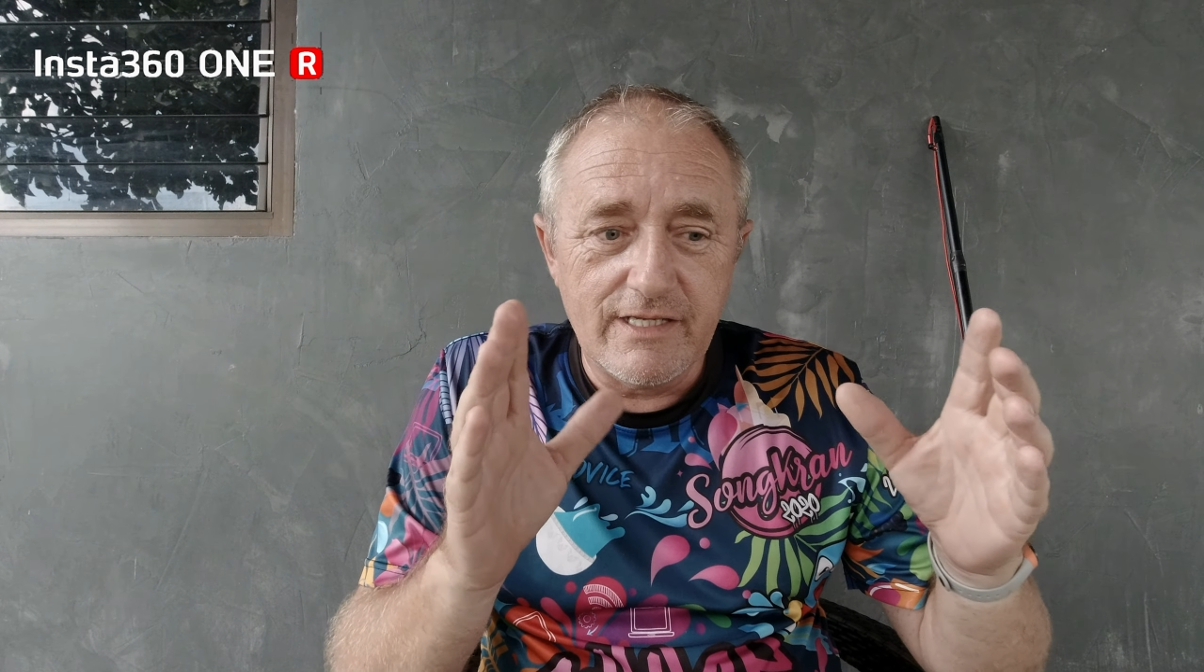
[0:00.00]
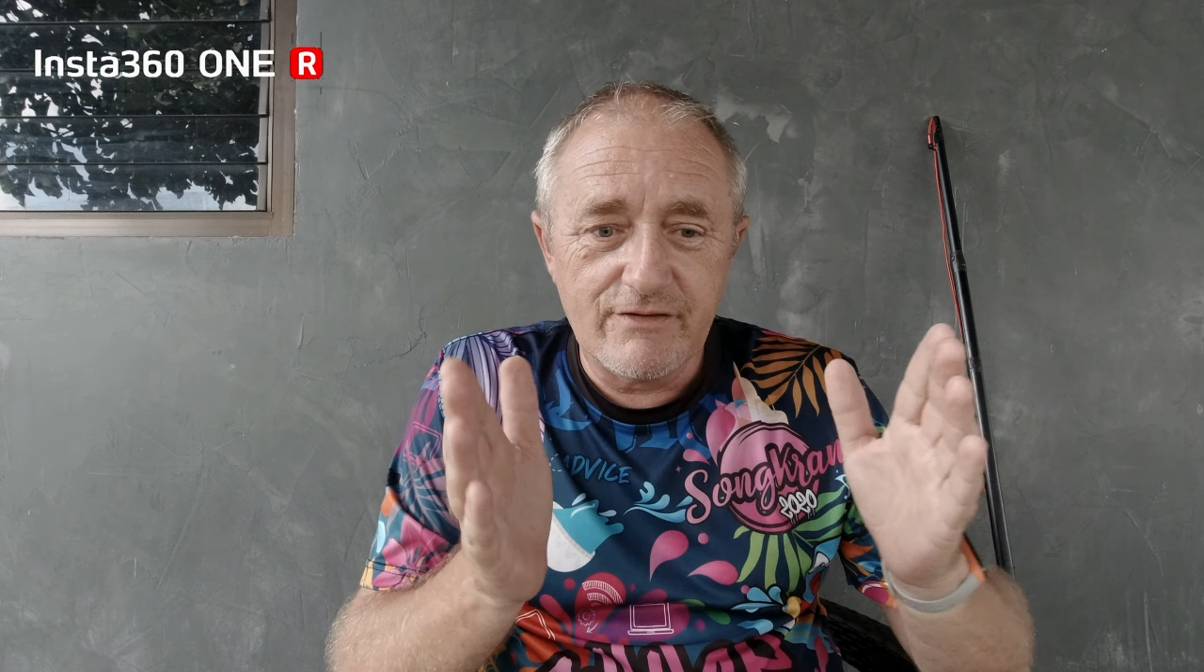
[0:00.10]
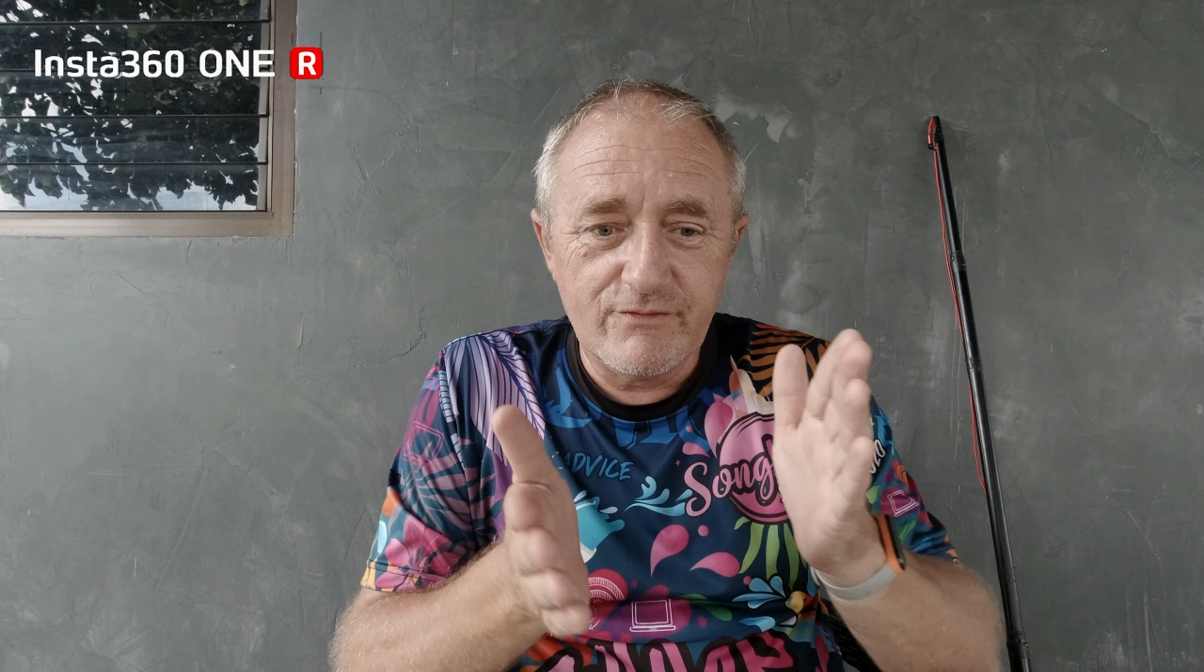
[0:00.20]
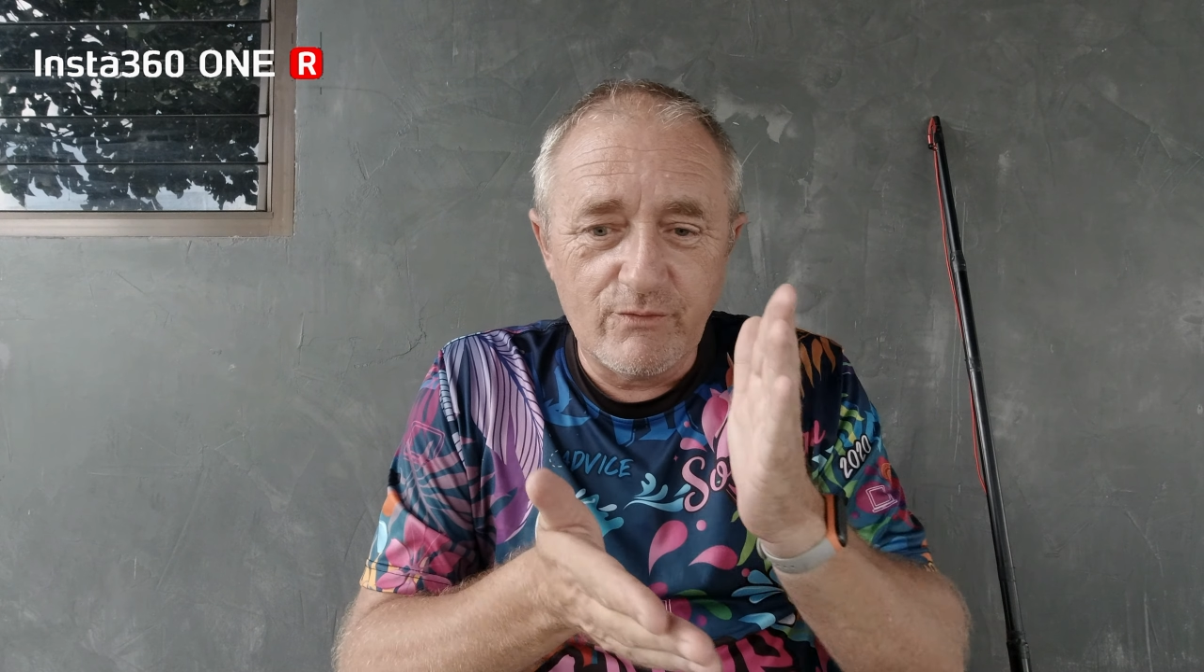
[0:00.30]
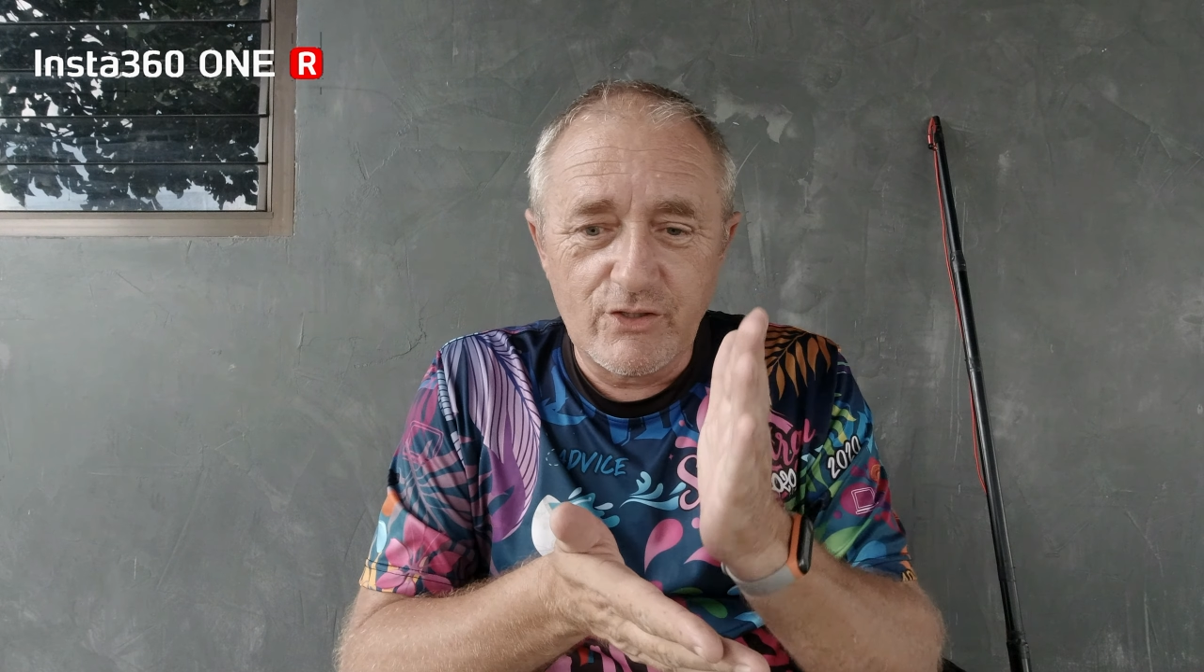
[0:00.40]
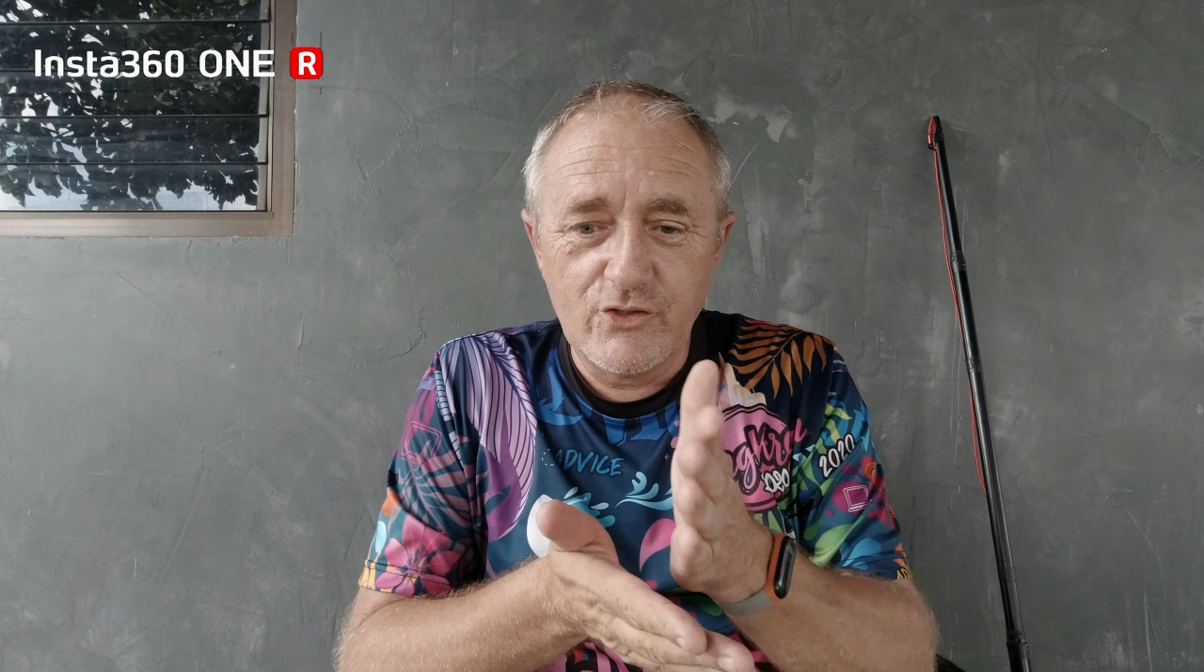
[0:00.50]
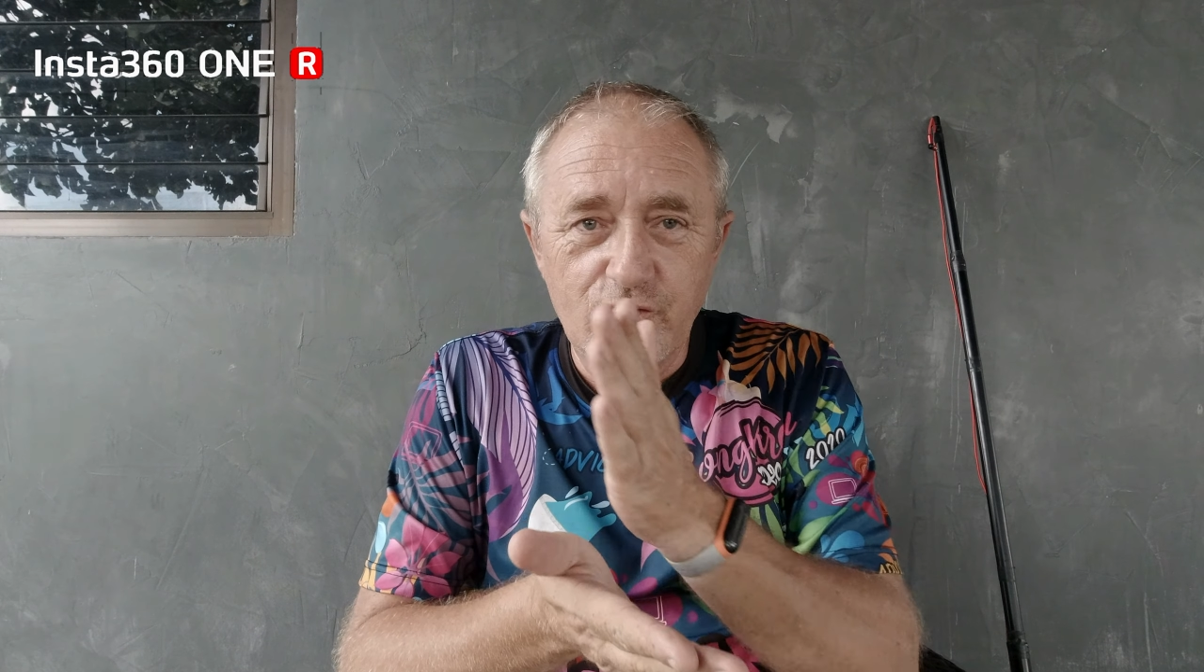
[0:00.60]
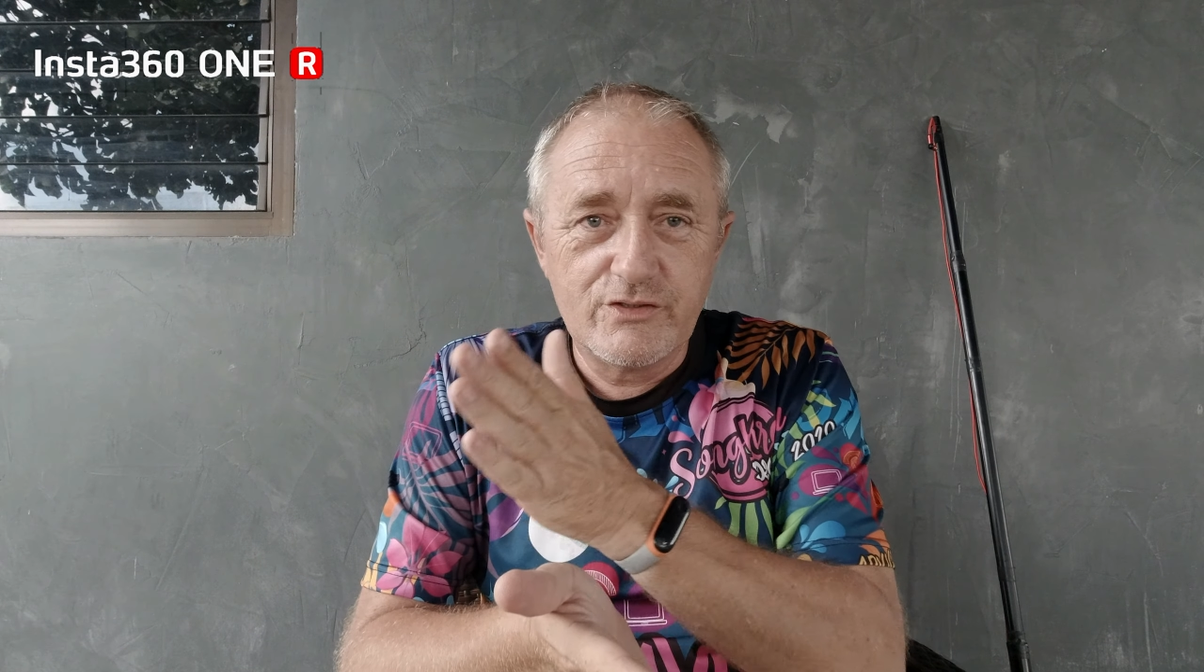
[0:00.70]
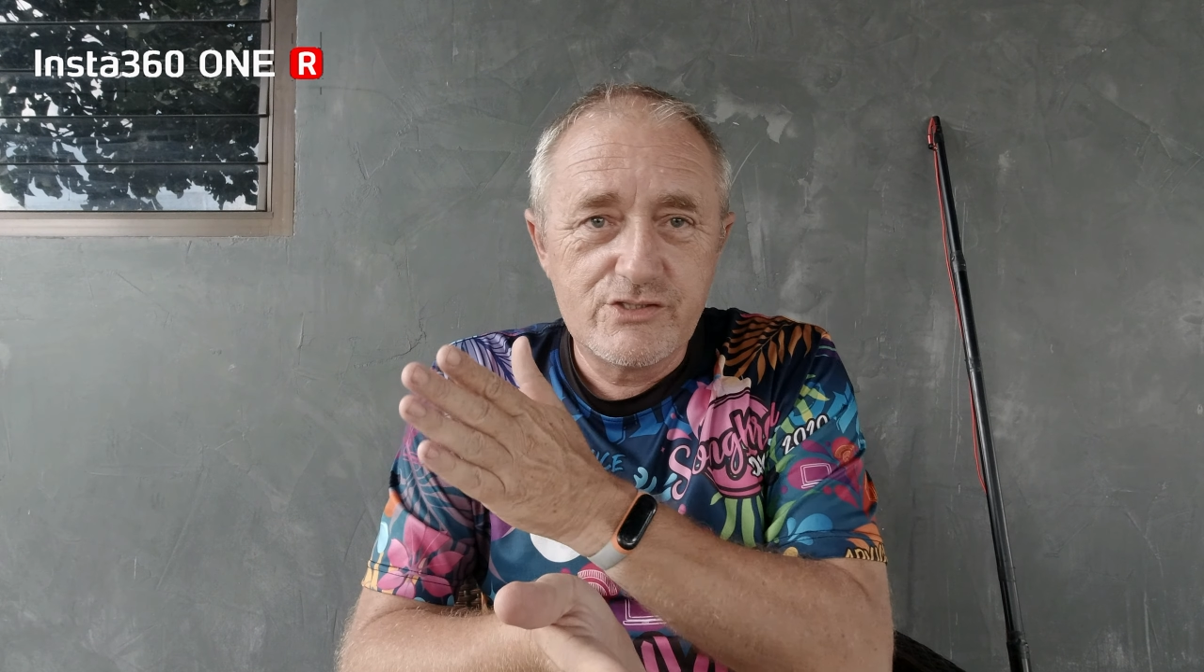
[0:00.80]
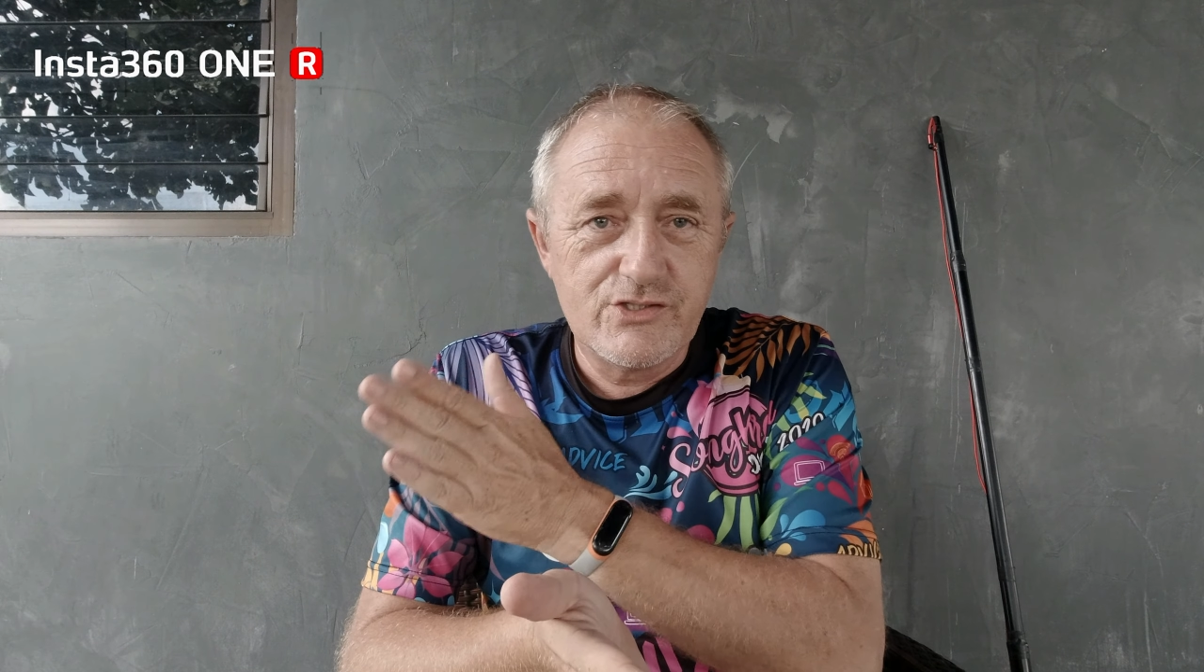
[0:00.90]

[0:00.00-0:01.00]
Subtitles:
Like if you want to cut